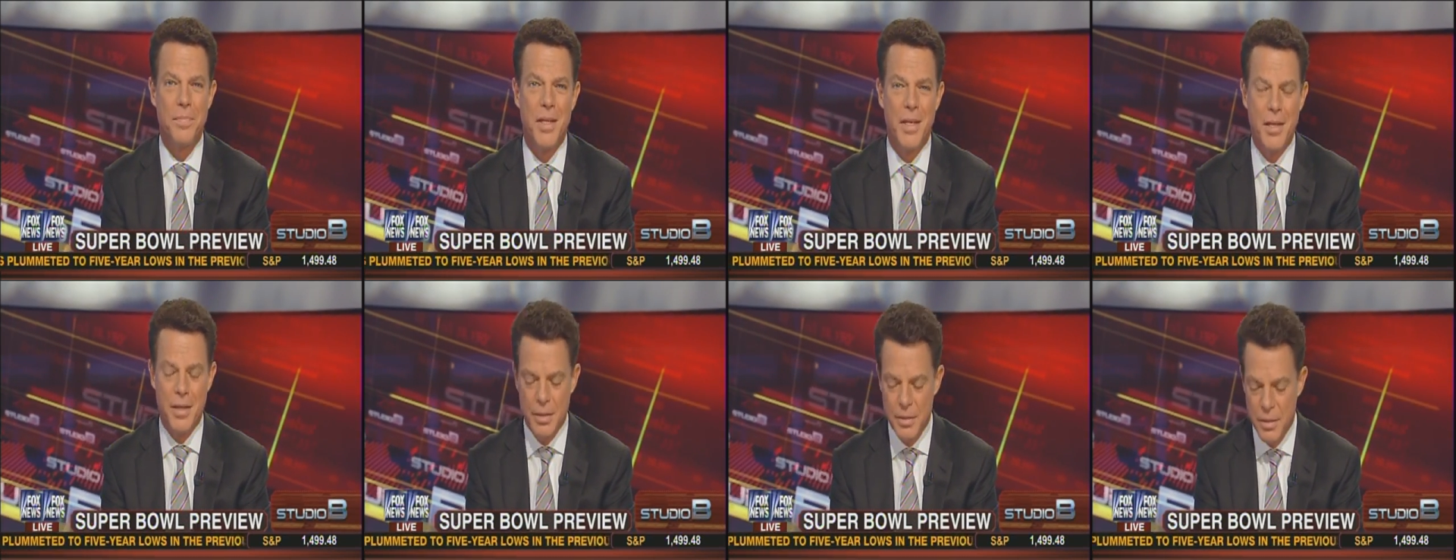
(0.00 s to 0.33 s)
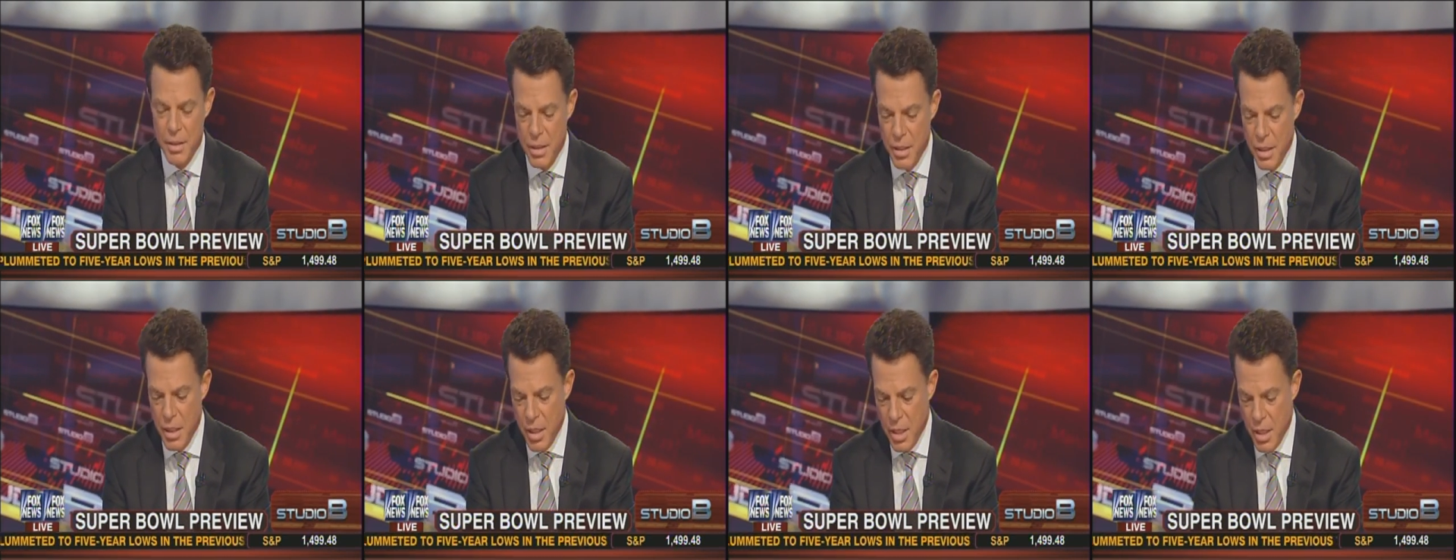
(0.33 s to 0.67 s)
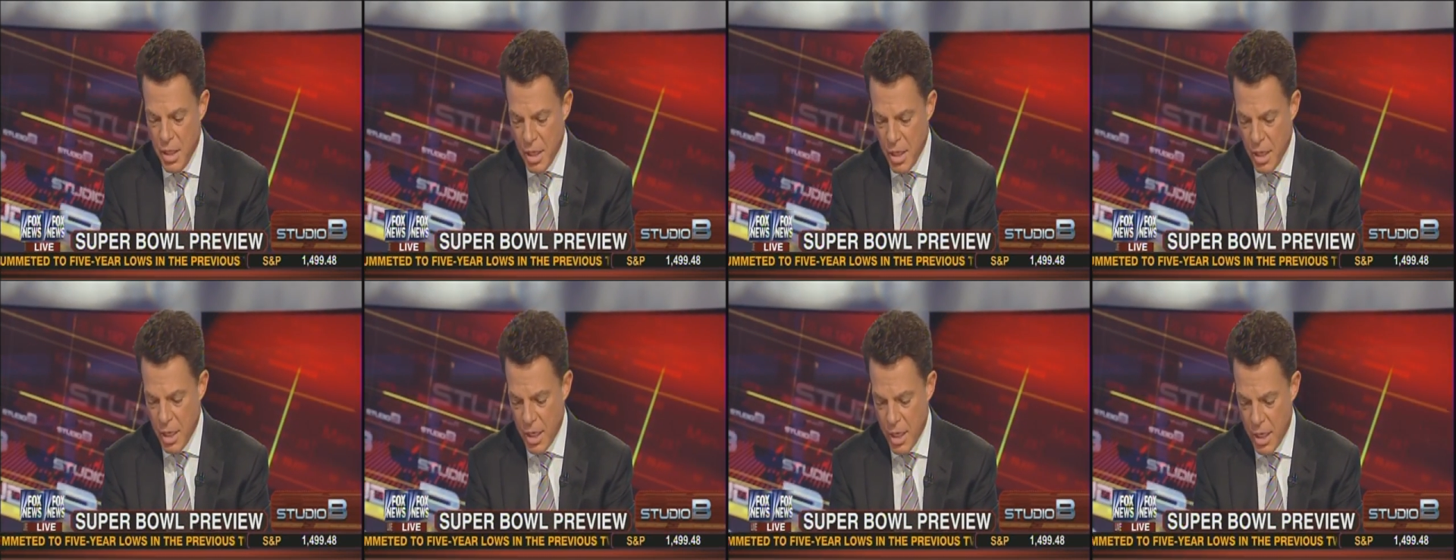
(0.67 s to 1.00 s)

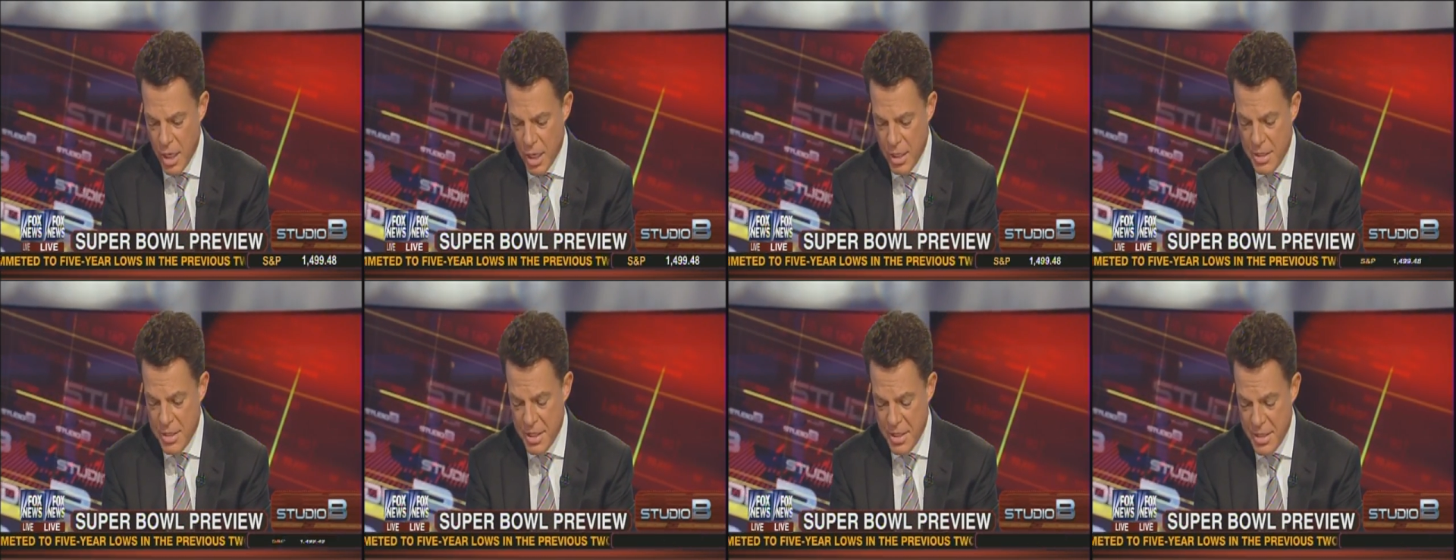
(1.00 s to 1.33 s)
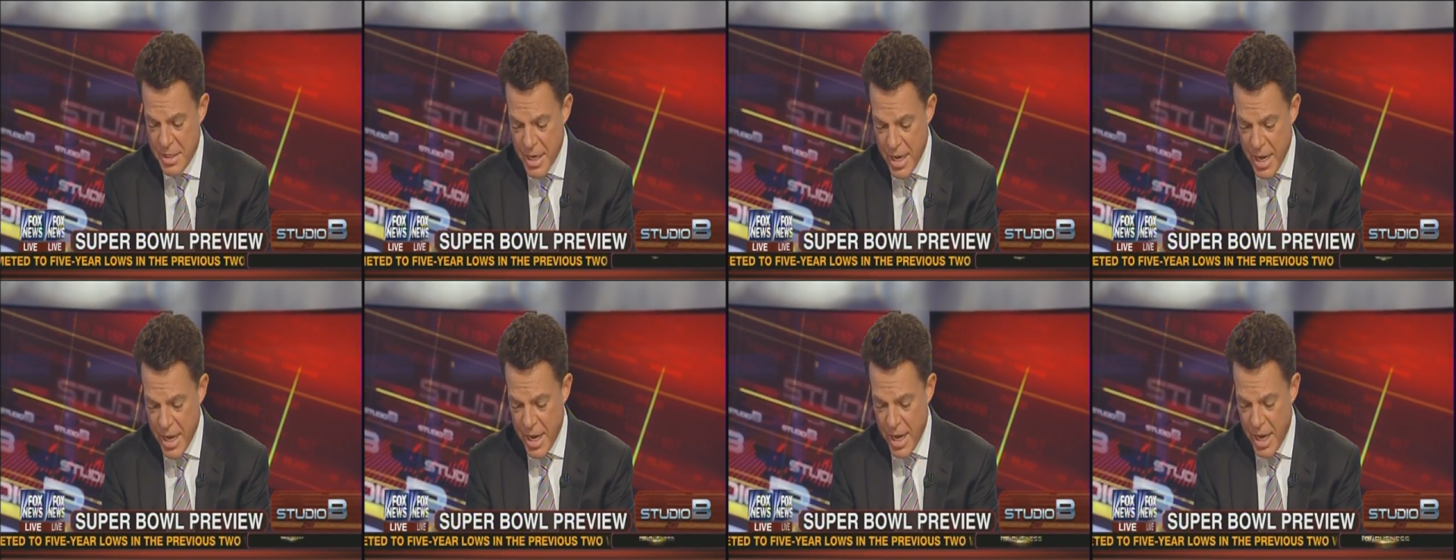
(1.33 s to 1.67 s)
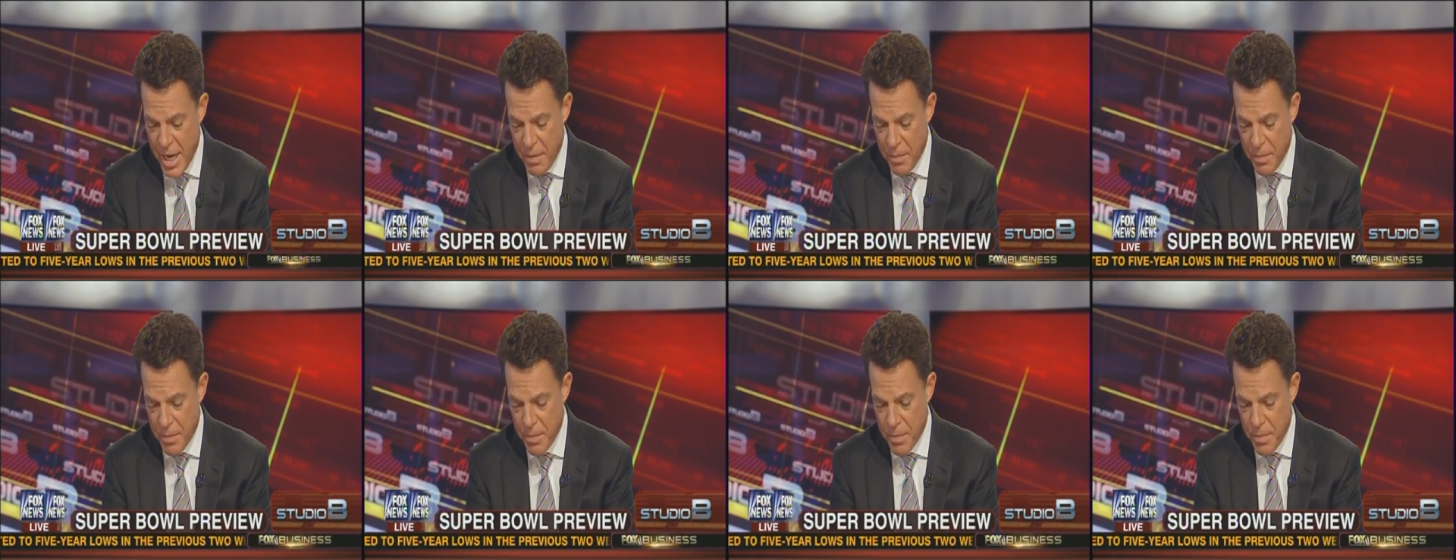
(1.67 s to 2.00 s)
Yeah.
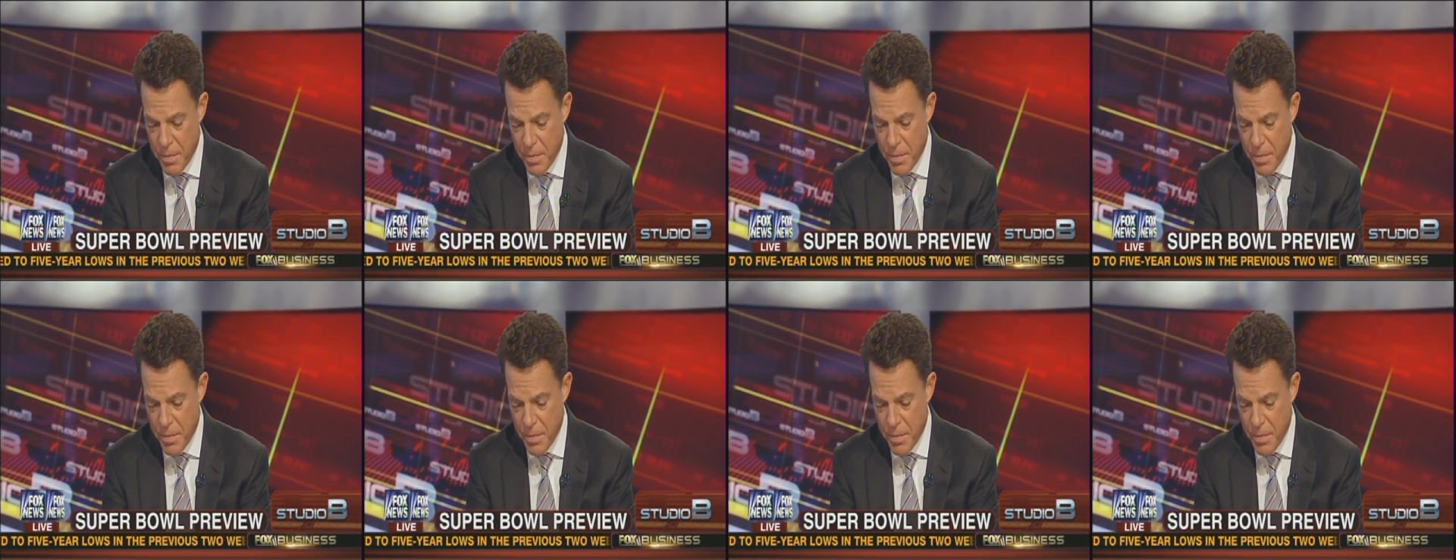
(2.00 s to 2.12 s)
Today,